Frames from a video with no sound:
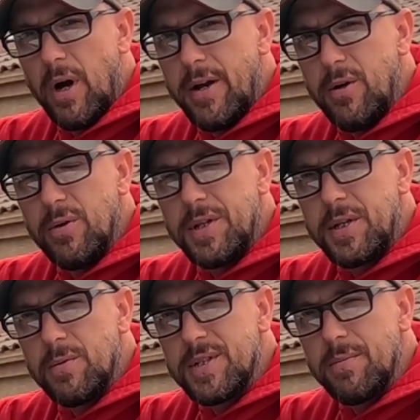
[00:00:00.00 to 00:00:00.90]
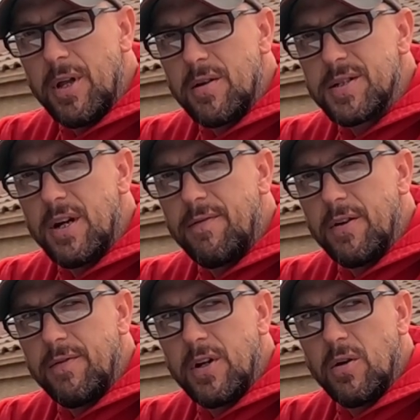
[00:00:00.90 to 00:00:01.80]
I knew that there was some other stuff on
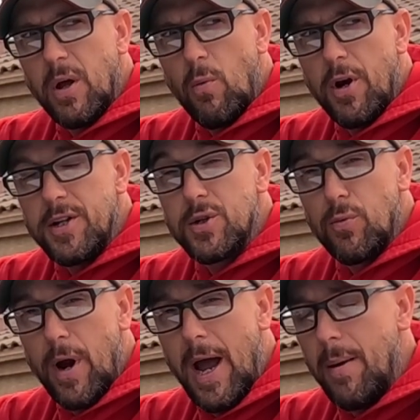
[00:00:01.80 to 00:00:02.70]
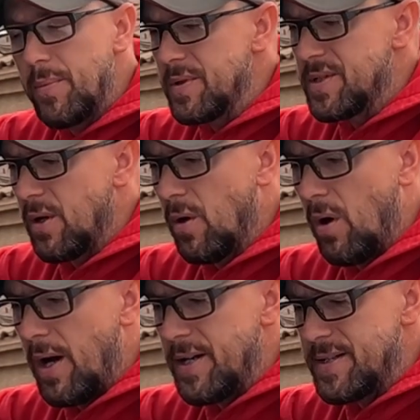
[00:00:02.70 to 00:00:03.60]
the vehicle I wanted to wrap,
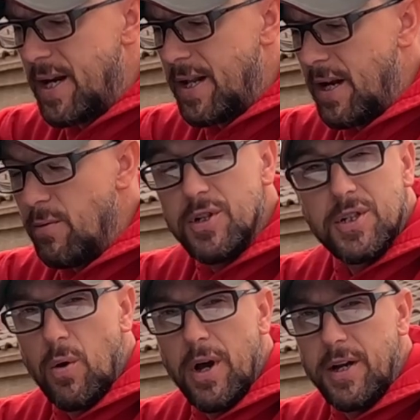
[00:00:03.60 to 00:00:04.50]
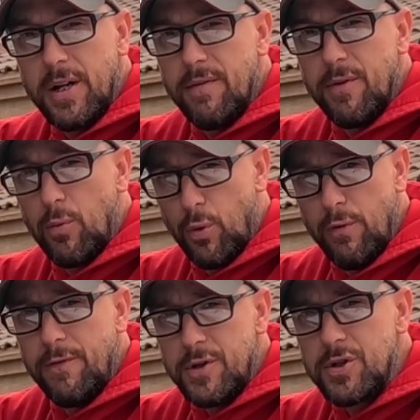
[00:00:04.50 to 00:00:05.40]
so I decided I would just go ahead and give the
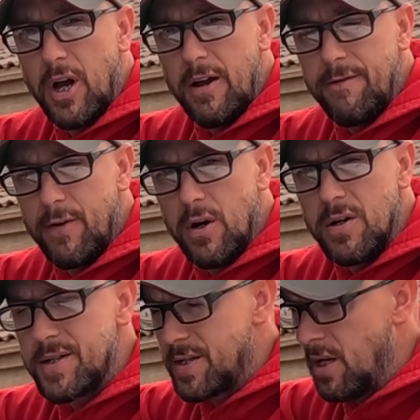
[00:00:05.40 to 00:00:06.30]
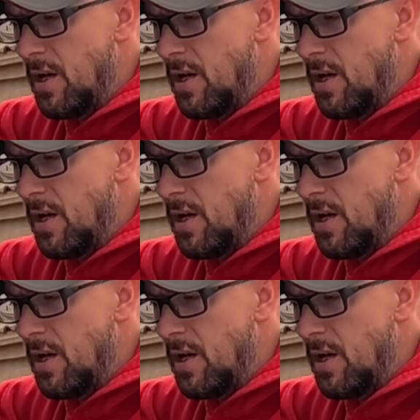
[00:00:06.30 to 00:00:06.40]
roof a try first,